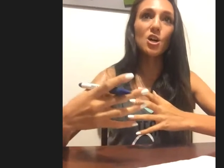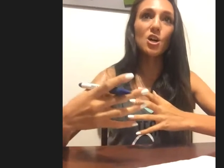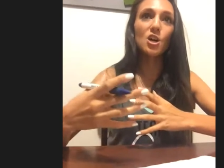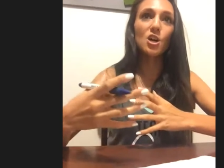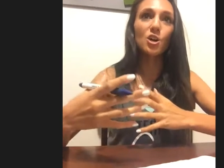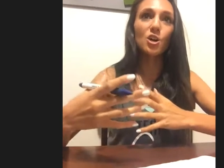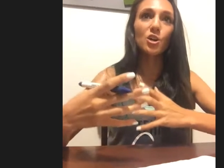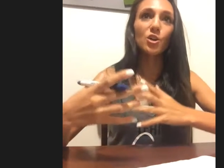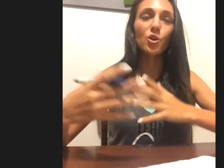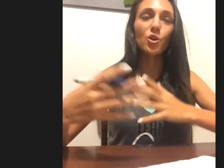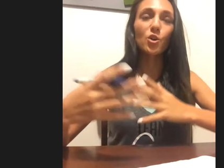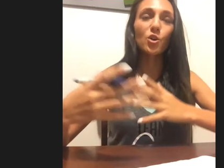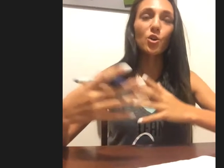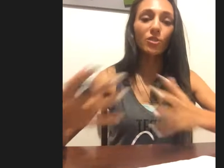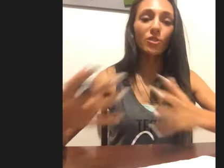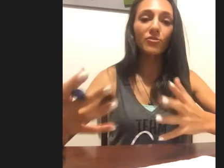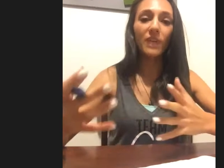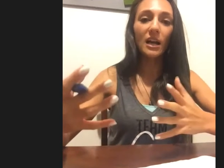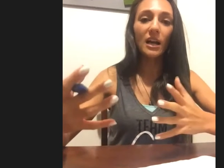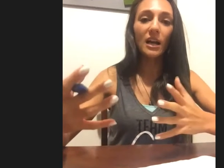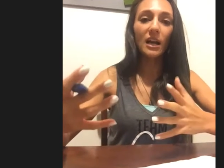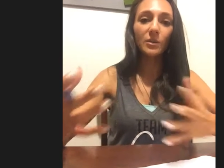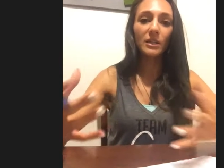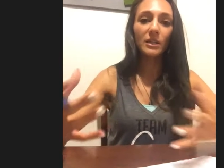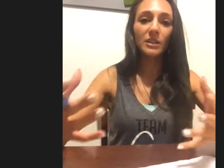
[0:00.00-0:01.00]
your
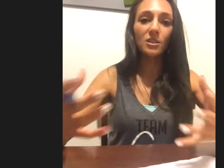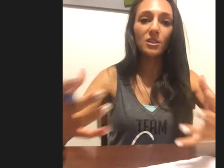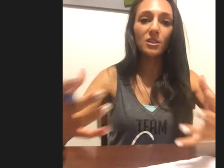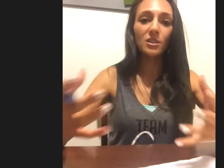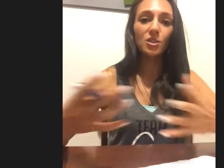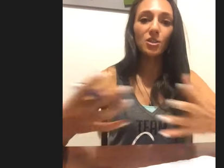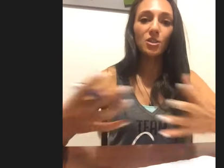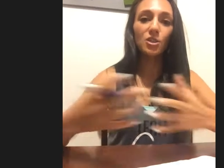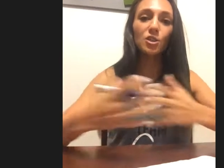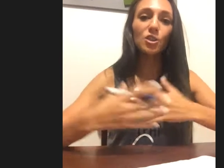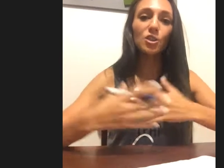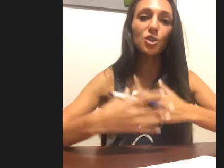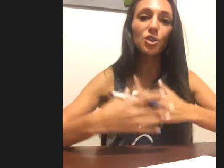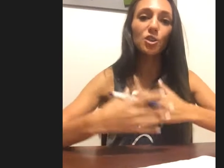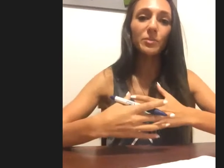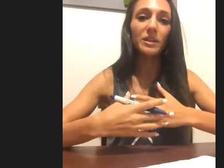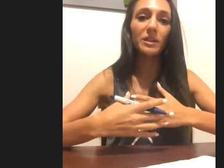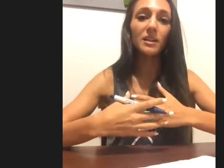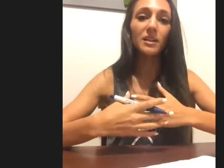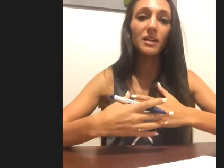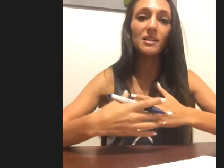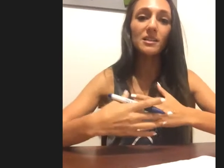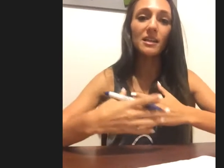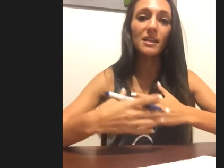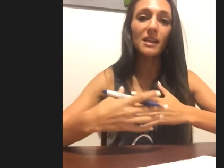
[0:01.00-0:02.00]
following to you,
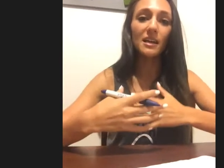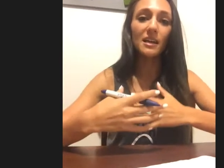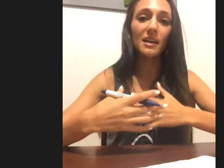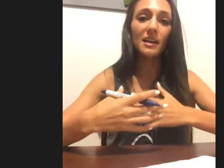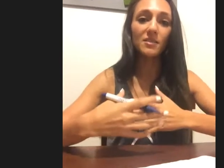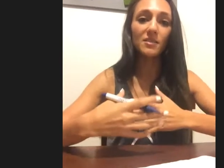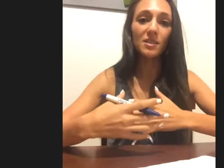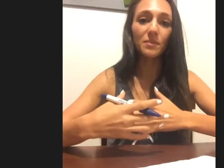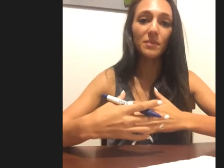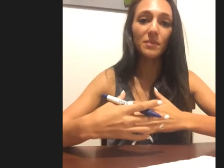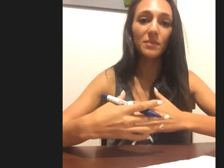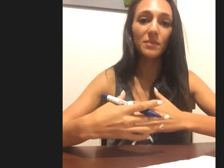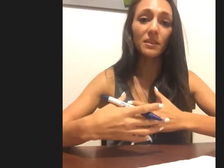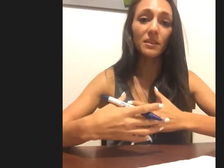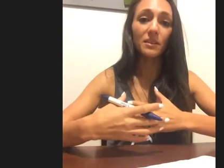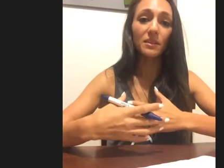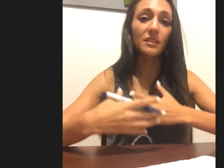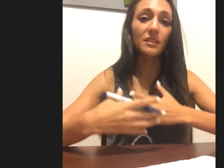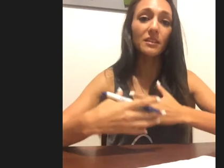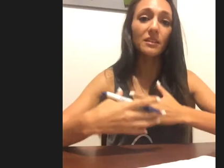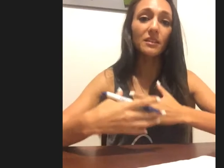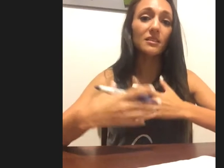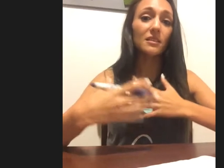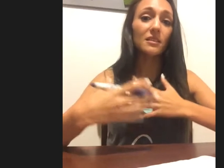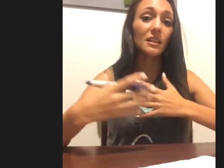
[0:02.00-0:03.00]
because they have something they
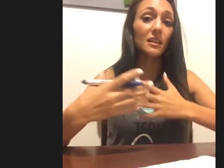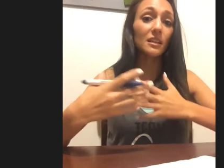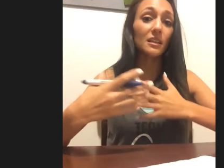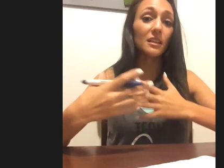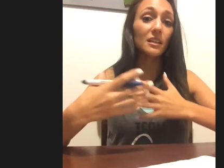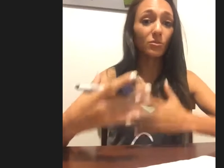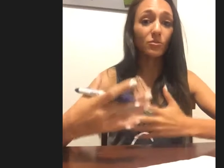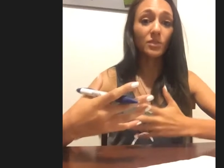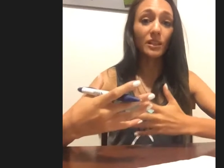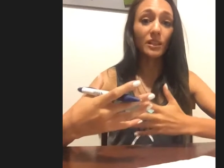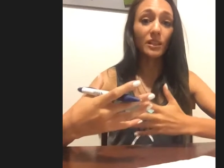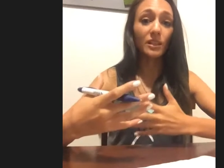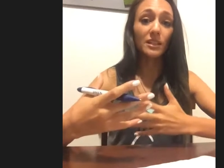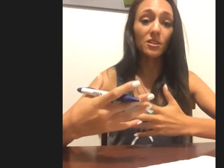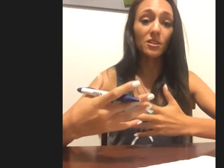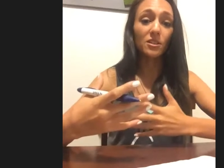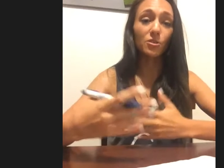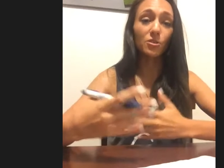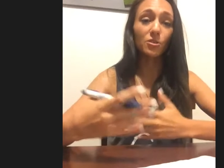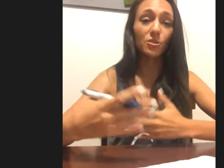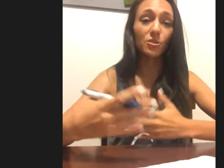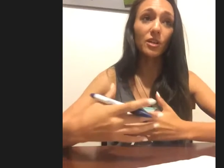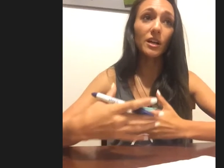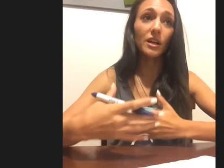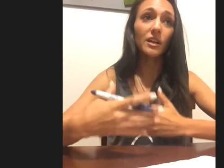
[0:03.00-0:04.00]
can relate to.
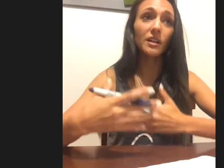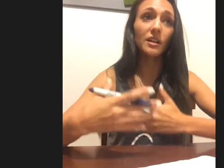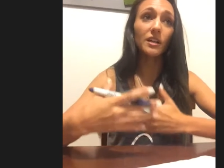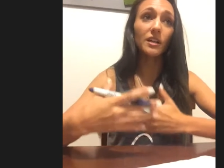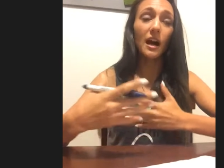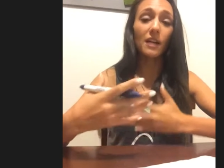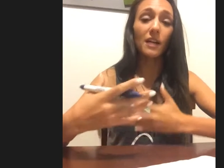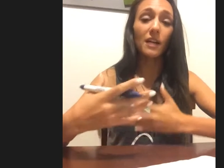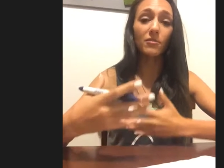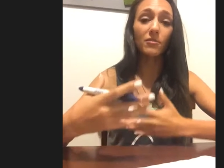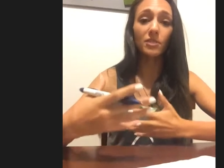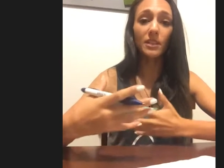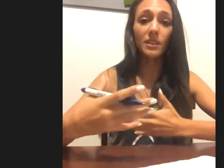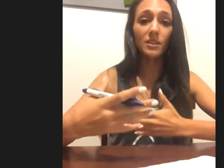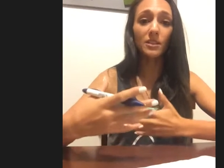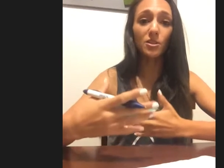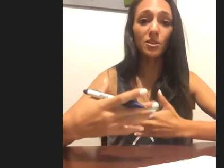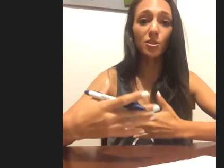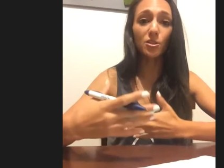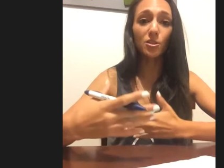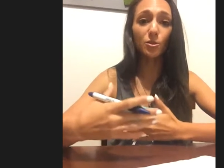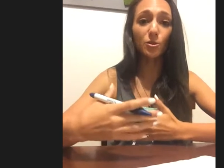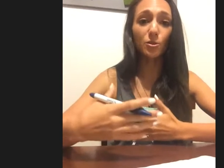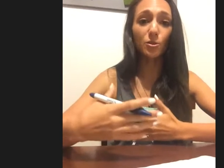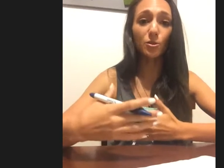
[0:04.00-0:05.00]
Like, I relate
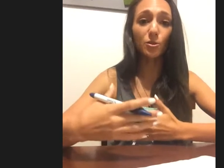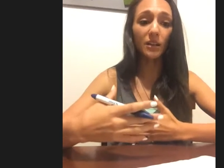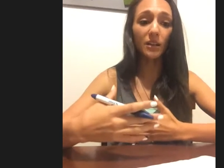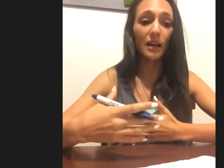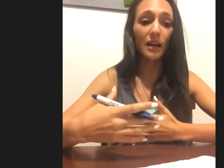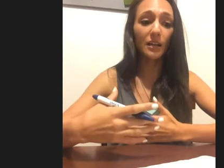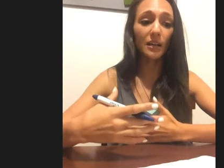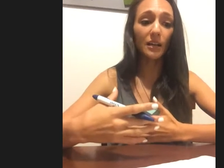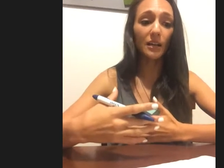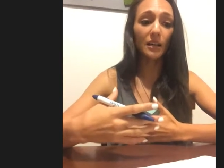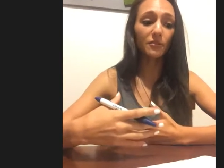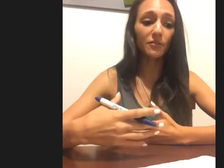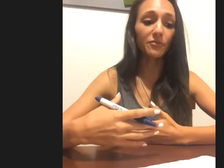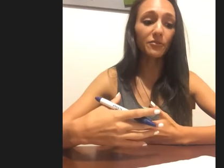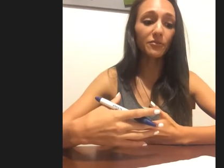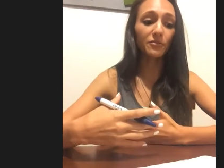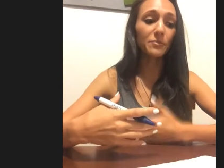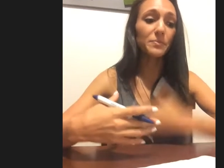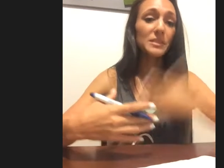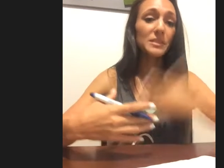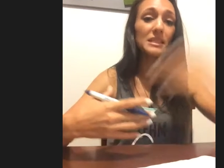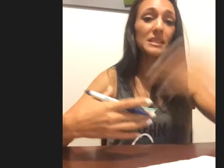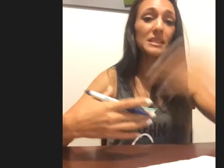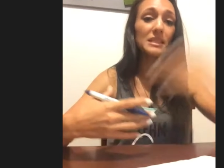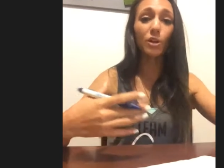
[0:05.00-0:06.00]
to a lot of
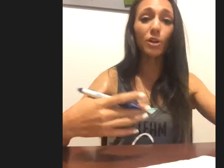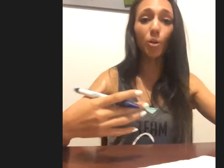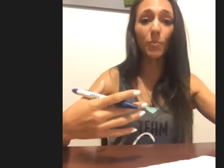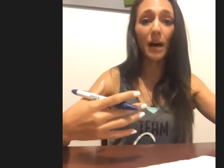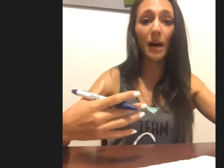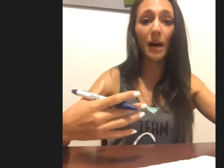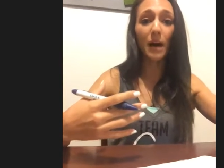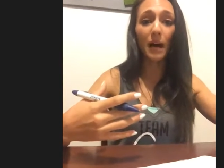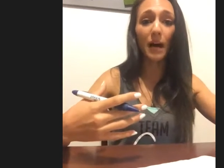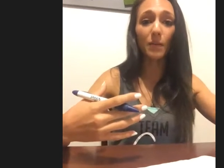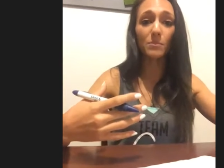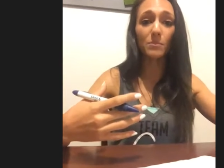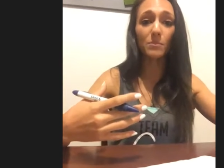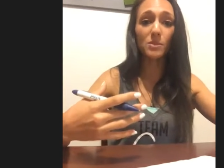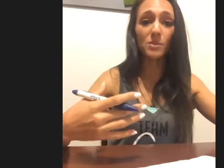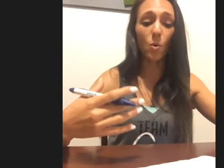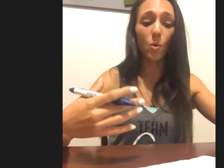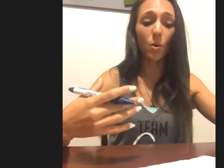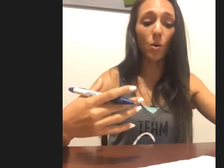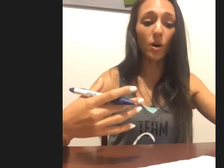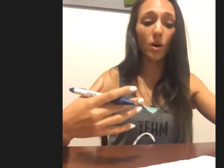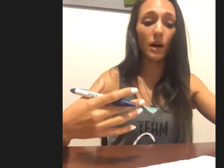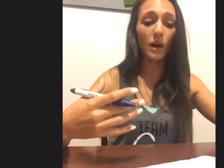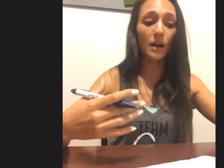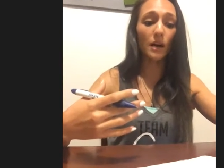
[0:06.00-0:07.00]
single moms,
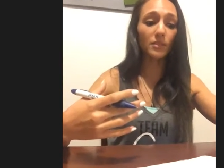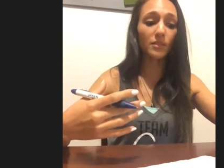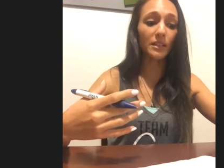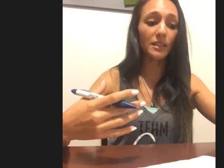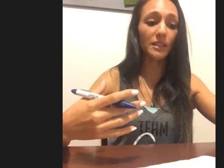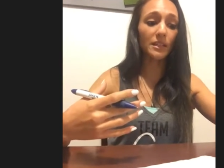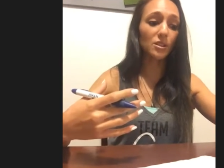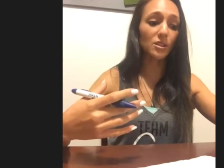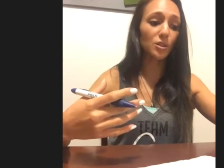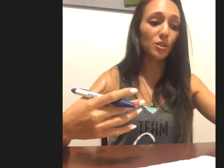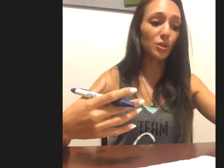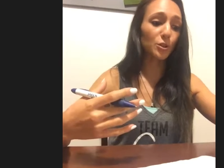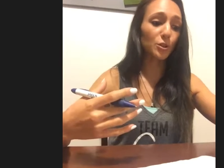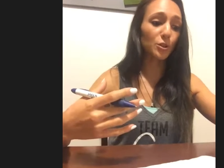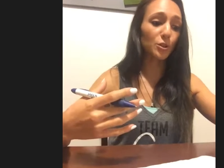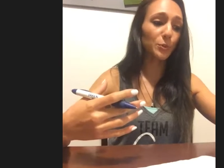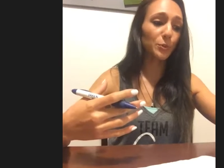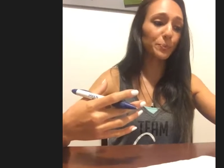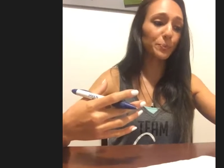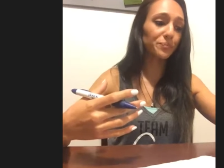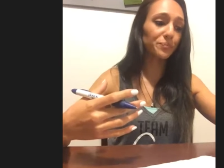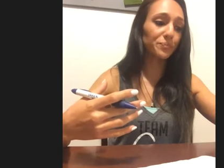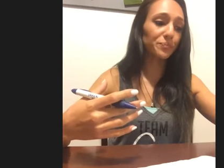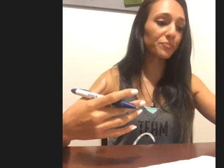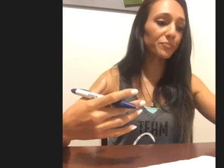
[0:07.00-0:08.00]
or I relate to
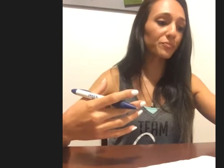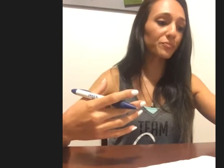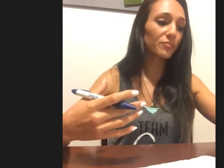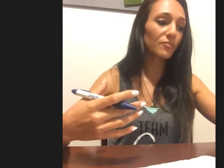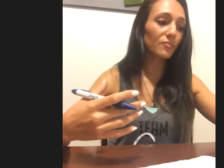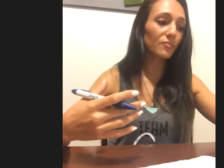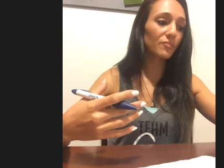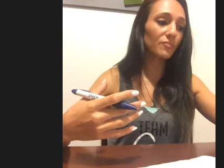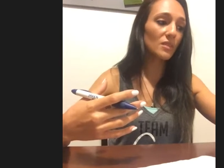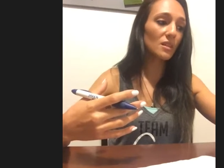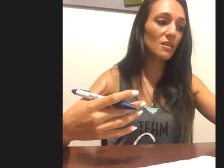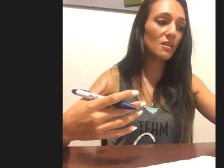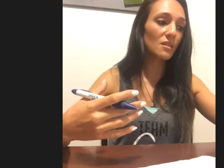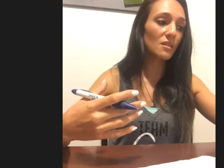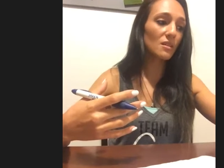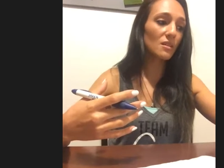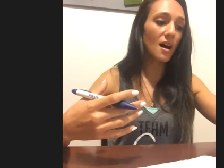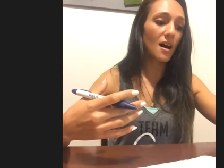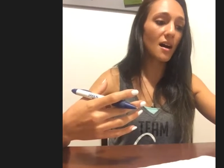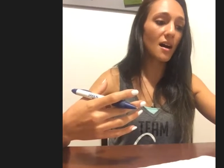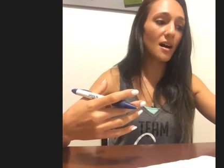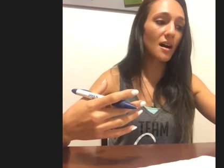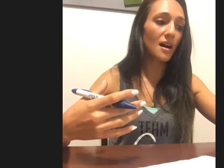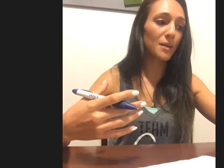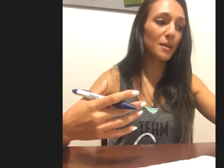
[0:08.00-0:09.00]

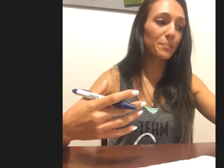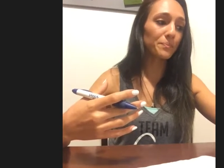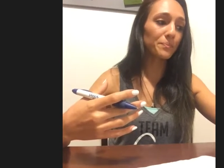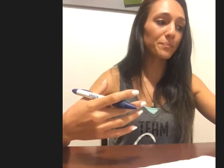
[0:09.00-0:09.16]
a